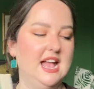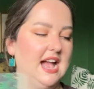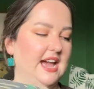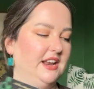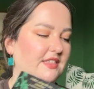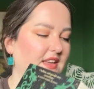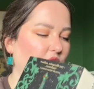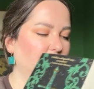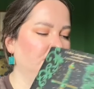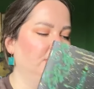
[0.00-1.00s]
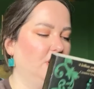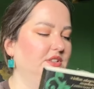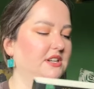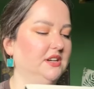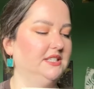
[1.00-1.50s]
And I think also the whole
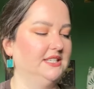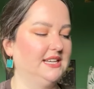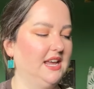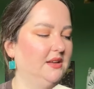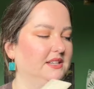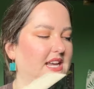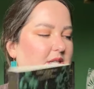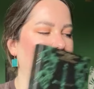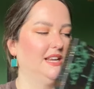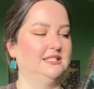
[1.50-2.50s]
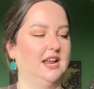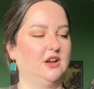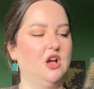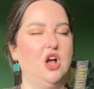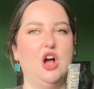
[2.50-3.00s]
series is takes place
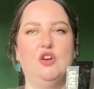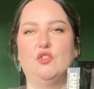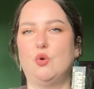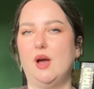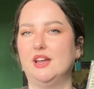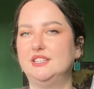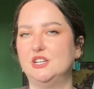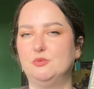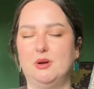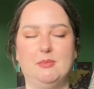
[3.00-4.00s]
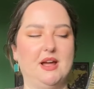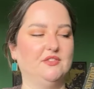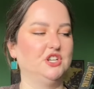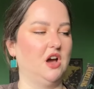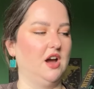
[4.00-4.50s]
like over quite a considerable amount
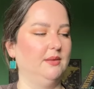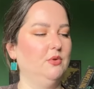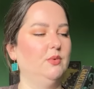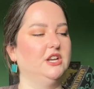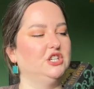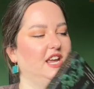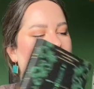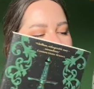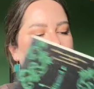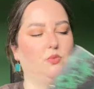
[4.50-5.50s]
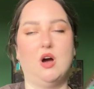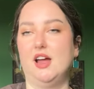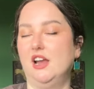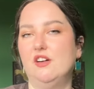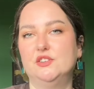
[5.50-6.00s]
of time, which is what I
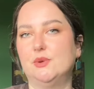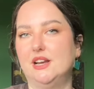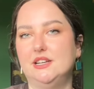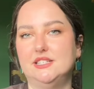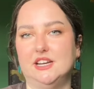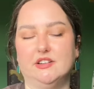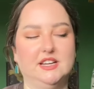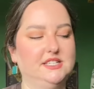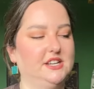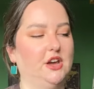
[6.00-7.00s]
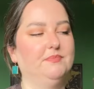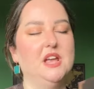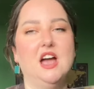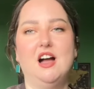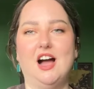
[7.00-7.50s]
love as well in the series. So
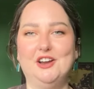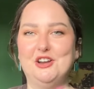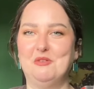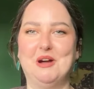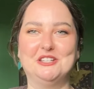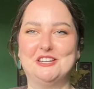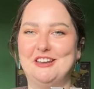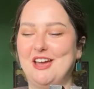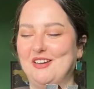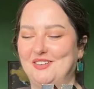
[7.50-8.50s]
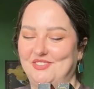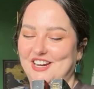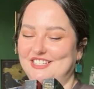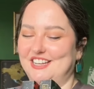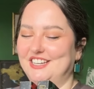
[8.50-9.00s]
I don't know where it's gonna go and I'm very
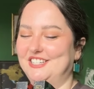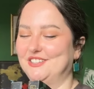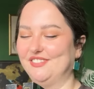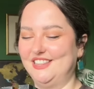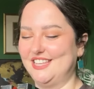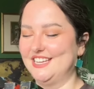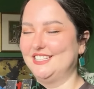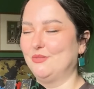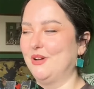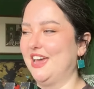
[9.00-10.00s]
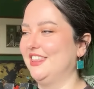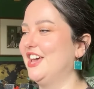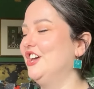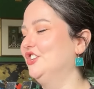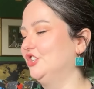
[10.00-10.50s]
excited to read this with
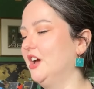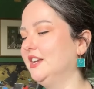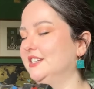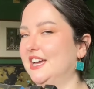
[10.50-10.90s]
Sean and